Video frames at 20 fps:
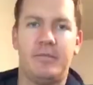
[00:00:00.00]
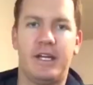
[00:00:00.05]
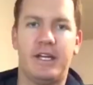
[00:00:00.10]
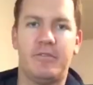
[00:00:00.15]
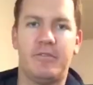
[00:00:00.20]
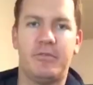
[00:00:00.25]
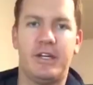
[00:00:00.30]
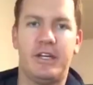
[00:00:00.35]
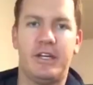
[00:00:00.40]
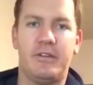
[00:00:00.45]

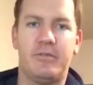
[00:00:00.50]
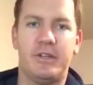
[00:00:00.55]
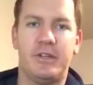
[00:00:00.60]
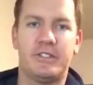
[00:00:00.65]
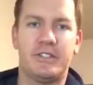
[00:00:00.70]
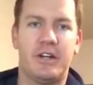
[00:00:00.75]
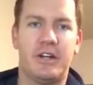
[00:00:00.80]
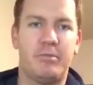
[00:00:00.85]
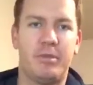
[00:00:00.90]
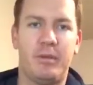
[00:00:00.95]
we
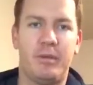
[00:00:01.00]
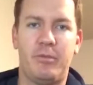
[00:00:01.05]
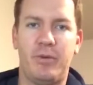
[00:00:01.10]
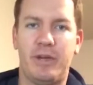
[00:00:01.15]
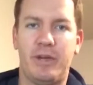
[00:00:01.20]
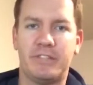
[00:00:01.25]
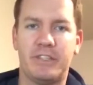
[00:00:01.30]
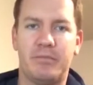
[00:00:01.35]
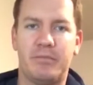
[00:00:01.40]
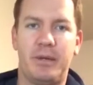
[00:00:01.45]
have
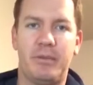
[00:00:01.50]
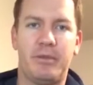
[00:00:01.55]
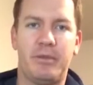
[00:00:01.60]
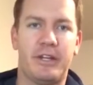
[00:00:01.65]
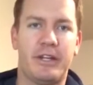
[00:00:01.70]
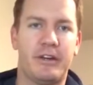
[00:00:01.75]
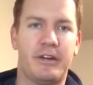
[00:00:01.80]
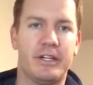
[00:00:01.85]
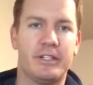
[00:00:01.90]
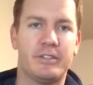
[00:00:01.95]
some people that
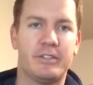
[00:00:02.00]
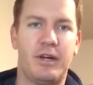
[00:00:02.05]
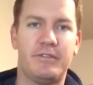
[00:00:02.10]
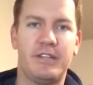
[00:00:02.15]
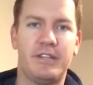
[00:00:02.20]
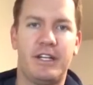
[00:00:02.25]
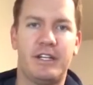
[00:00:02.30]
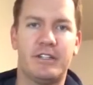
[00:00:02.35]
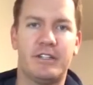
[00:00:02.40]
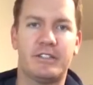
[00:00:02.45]
are at
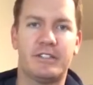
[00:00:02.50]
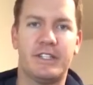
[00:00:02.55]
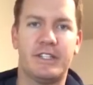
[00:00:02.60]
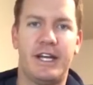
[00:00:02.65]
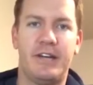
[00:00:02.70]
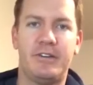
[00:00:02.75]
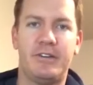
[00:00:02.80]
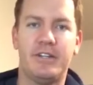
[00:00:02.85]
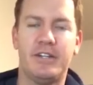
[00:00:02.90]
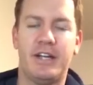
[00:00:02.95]
$12 an
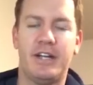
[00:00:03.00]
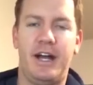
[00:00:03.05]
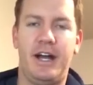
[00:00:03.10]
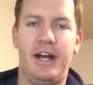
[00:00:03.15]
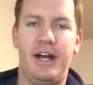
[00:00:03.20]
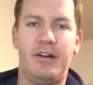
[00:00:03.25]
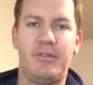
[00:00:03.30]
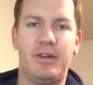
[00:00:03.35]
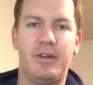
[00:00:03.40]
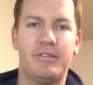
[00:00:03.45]
hour.
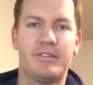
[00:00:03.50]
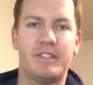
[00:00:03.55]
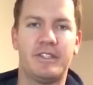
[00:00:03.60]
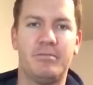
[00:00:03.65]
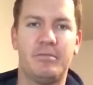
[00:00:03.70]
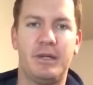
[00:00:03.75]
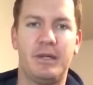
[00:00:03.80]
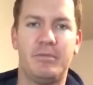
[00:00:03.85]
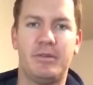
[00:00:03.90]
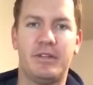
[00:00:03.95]
We have some
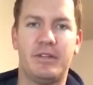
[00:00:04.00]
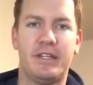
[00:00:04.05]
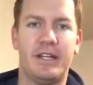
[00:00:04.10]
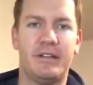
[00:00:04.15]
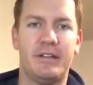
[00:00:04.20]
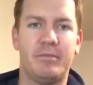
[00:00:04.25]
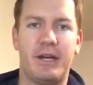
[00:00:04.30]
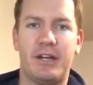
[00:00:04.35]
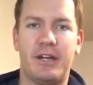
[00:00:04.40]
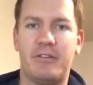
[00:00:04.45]
people
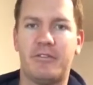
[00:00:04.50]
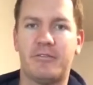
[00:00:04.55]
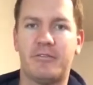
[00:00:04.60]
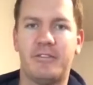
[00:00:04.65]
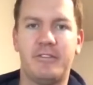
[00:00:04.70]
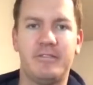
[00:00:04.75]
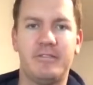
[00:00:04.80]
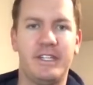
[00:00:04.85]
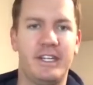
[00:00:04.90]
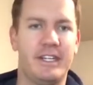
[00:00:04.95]
that make over
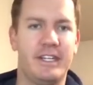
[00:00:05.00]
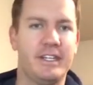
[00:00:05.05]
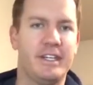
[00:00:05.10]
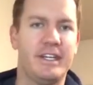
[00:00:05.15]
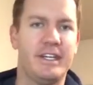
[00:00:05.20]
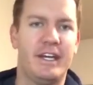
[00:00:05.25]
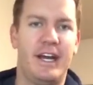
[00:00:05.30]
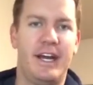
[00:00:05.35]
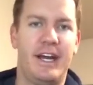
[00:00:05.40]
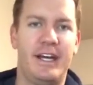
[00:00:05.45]
$50,
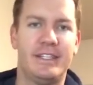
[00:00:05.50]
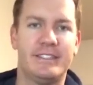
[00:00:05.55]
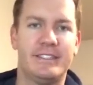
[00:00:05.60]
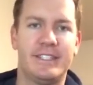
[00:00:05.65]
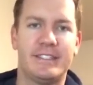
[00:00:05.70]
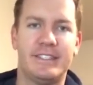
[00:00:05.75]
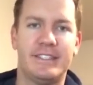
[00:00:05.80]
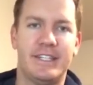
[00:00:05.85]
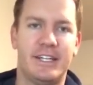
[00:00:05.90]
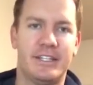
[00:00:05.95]

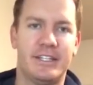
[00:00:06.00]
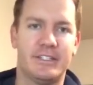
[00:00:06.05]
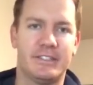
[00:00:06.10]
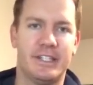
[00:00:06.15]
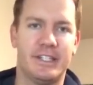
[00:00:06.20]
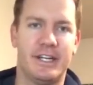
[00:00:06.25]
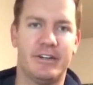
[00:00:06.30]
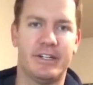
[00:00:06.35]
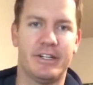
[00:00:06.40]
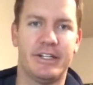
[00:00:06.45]
$60 an
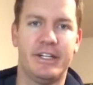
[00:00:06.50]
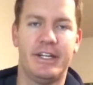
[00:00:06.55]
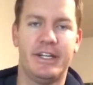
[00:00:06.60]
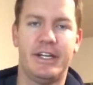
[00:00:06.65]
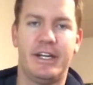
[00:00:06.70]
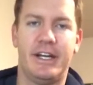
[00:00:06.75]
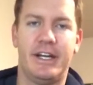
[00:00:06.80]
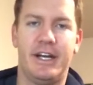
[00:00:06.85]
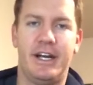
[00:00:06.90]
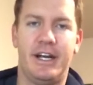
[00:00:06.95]

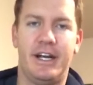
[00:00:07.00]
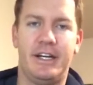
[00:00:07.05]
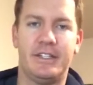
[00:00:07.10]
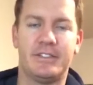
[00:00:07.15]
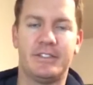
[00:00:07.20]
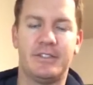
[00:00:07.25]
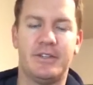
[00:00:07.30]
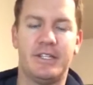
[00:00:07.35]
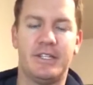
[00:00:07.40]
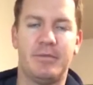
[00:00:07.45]
hour.
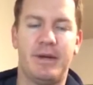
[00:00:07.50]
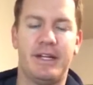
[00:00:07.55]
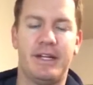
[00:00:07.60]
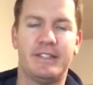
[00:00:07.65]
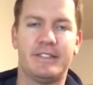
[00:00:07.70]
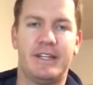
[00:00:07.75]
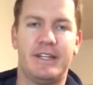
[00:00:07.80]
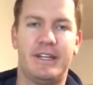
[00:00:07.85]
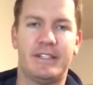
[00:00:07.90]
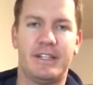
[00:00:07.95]
So it depends
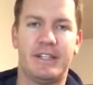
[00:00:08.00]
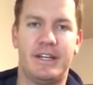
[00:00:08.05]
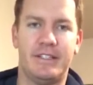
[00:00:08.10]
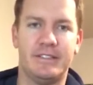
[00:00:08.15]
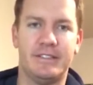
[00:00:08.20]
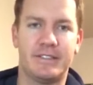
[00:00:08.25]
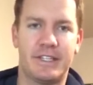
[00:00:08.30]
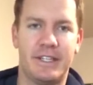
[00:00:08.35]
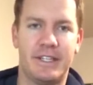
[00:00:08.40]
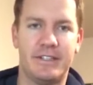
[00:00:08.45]
on
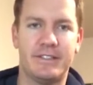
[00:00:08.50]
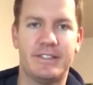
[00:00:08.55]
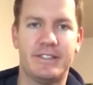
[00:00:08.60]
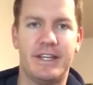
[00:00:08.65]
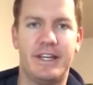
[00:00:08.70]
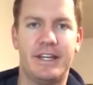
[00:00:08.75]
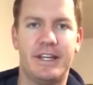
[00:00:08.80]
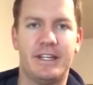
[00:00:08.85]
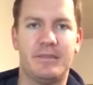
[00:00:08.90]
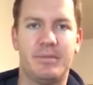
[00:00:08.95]
skill
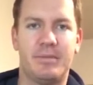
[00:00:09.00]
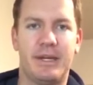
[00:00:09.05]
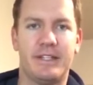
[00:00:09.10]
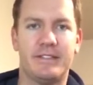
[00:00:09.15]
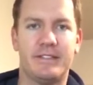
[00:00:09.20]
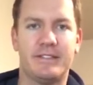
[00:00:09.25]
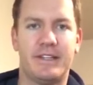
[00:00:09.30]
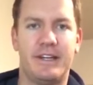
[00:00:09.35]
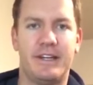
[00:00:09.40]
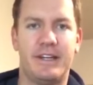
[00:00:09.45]
set. It
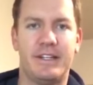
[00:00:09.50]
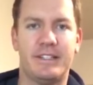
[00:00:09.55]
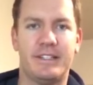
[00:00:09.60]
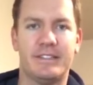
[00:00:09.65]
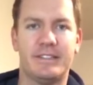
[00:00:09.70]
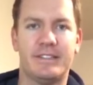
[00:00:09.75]
depends on